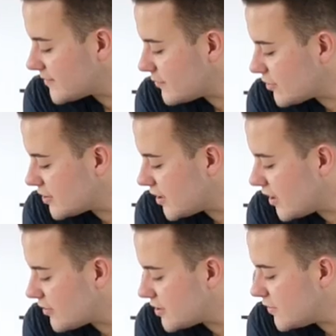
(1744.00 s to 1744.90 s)
Explorer
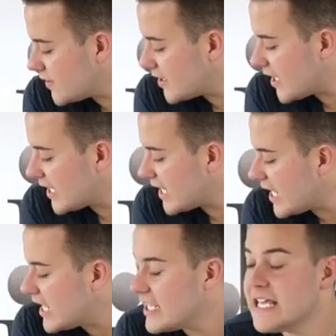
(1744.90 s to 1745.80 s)
two can cut it.
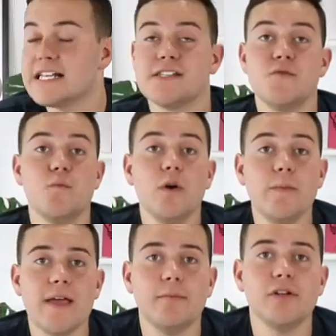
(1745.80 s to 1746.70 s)
Yes, you will
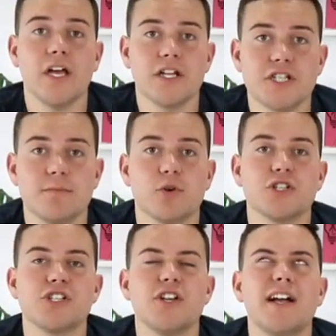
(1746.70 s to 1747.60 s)
be able to cut chipboard,
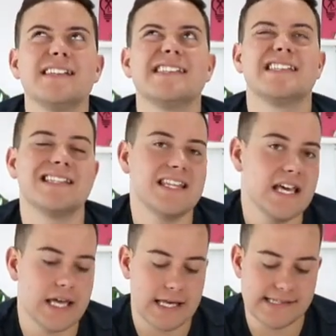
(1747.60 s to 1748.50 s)
just not as
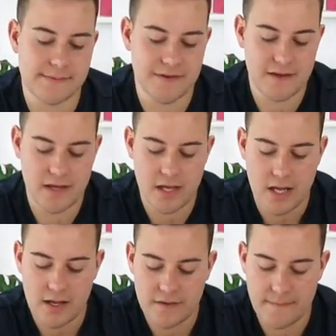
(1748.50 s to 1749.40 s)
thick as some of the
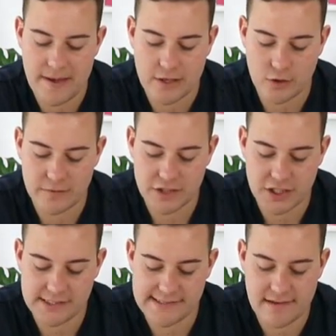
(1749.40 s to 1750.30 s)
the maker
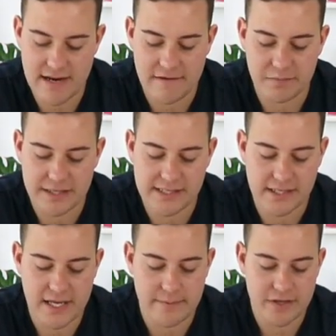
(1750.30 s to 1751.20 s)
machines and the knife blade
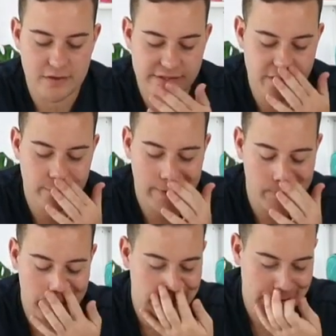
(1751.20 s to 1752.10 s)
can cut, but you still be
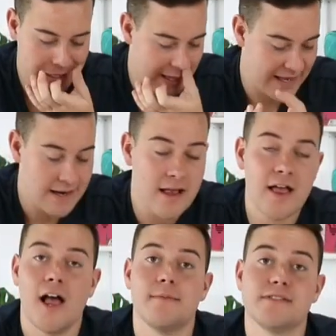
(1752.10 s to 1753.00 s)
able to cut
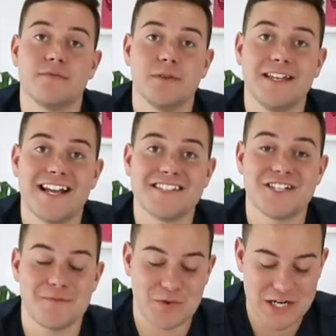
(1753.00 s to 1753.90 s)
um, some really nice
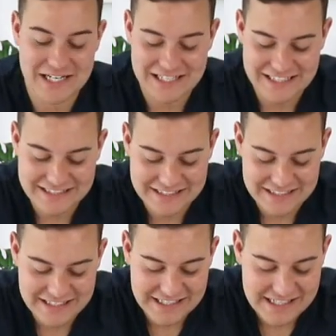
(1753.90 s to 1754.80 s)
chipboard.
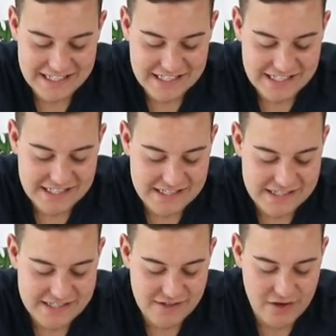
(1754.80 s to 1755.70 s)
For
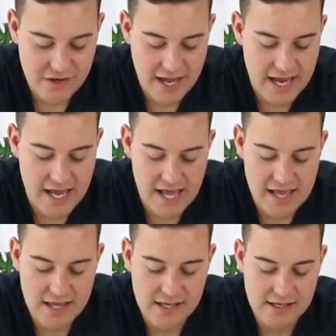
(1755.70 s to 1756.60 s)
sure. So, okay,
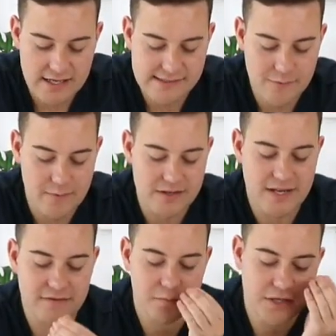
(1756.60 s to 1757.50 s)
uh, guys, I'm about to
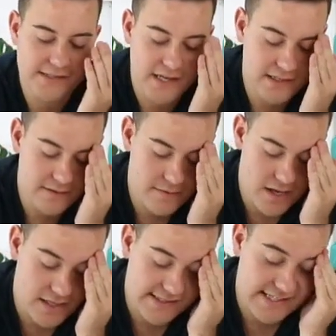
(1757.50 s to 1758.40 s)
have to press un
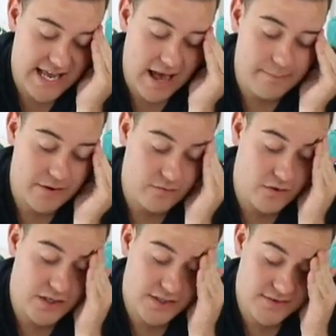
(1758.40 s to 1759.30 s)
unsnap and
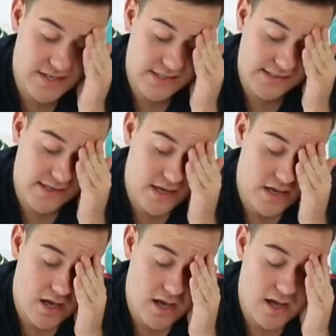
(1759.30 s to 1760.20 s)
redo this
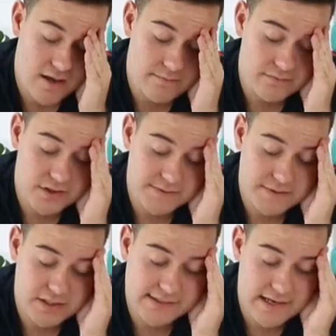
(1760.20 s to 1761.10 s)
um, just
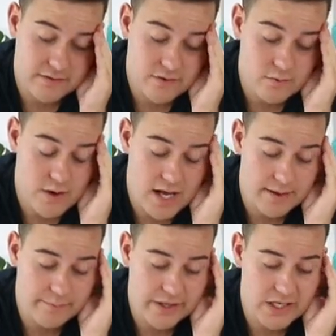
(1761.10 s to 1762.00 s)
because I don't know
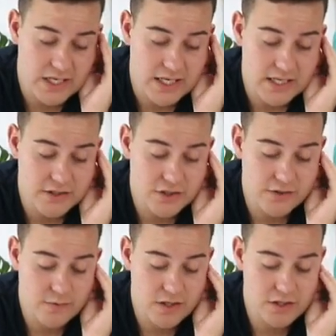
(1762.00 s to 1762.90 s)
why, but it's
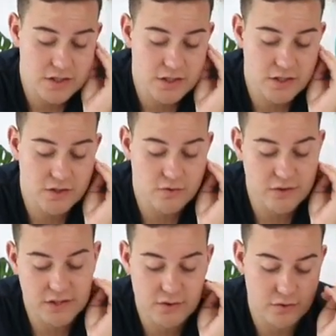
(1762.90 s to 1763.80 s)
just wanting to
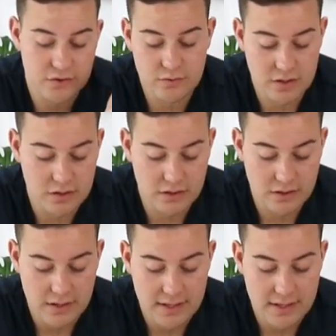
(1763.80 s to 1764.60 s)
twirly, twirl, twirl.